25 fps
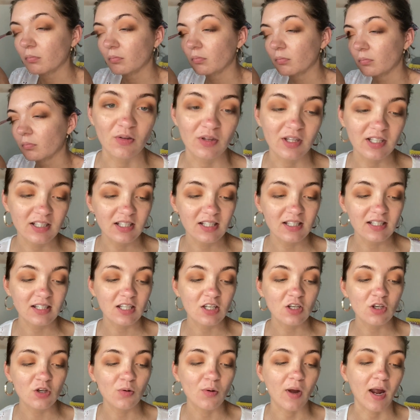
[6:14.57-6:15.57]
This is a
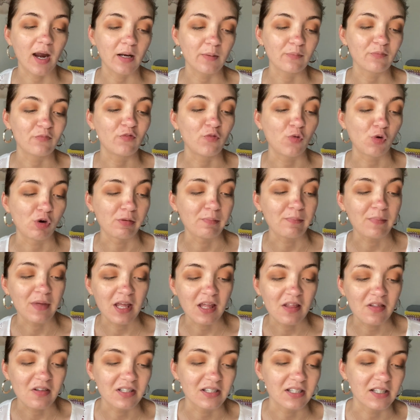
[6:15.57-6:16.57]
new item for
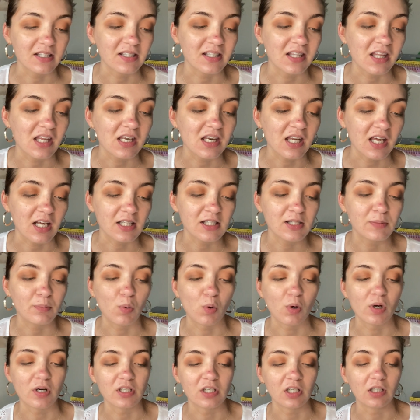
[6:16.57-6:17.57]
me. This is the NYX
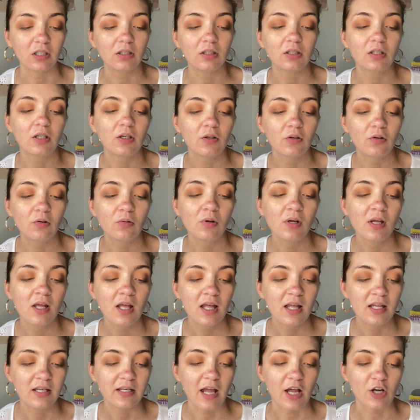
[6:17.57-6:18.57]
Born to Glow
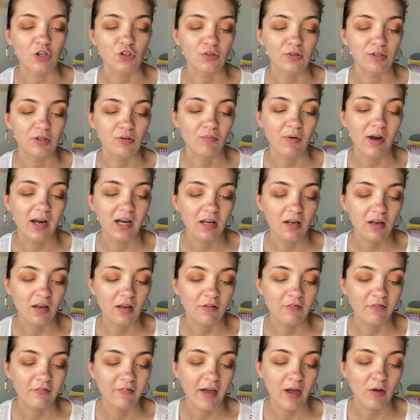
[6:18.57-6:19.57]
Naturally
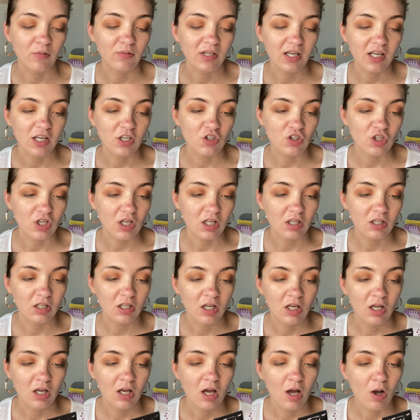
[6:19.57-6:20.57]
Radiant Foundation,
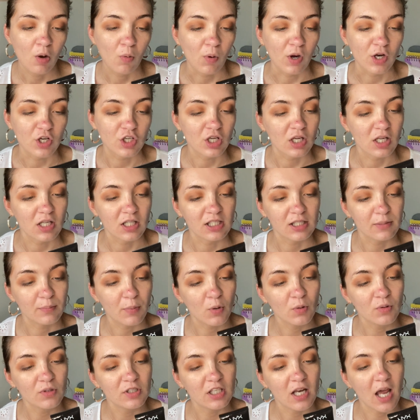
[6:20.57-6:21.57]
which is
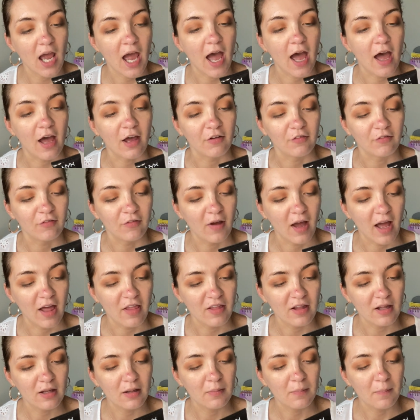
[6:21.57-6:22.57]
supposed to have, I
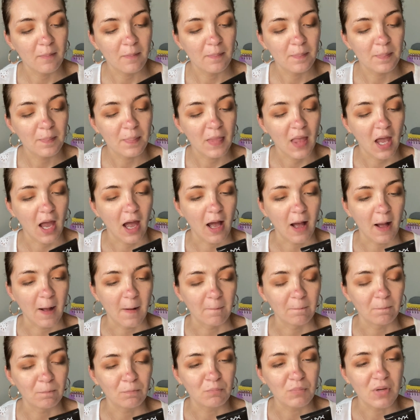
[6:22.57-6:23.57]
think,
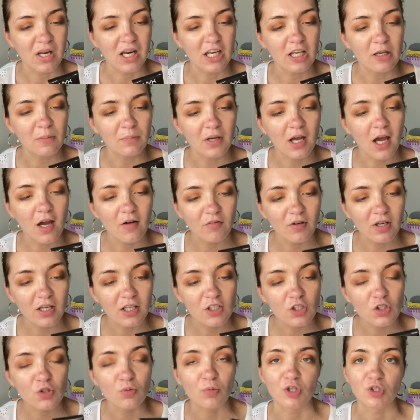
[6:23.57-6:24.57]
medium
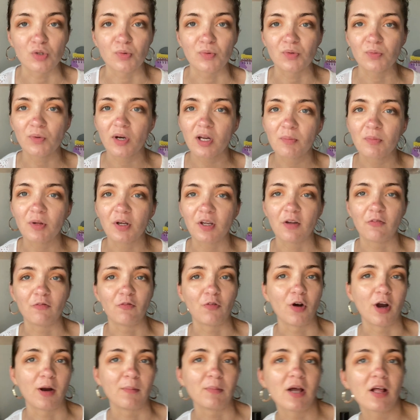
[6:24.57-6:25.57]
coverage, which was what I'm looking
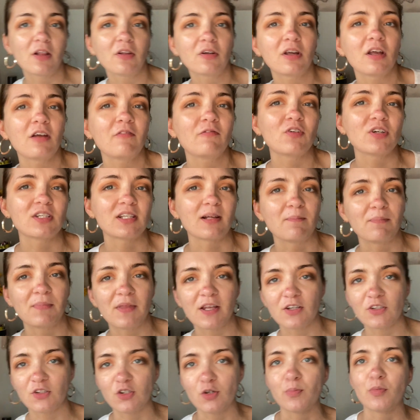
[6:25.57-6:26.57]
for. I'm not looking for
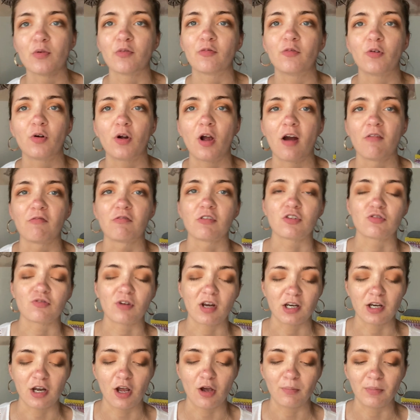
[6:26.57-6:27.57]
something super full coverage
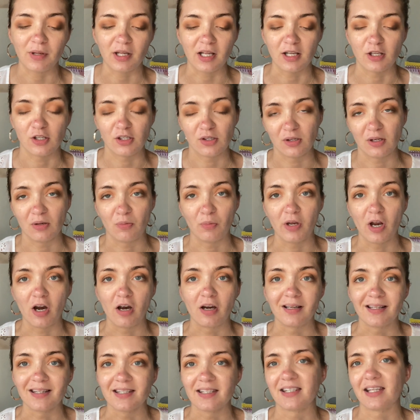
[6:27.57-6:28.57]
right now because we are
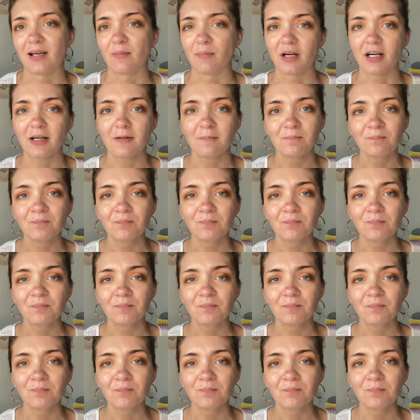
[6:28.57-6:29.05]
in summer.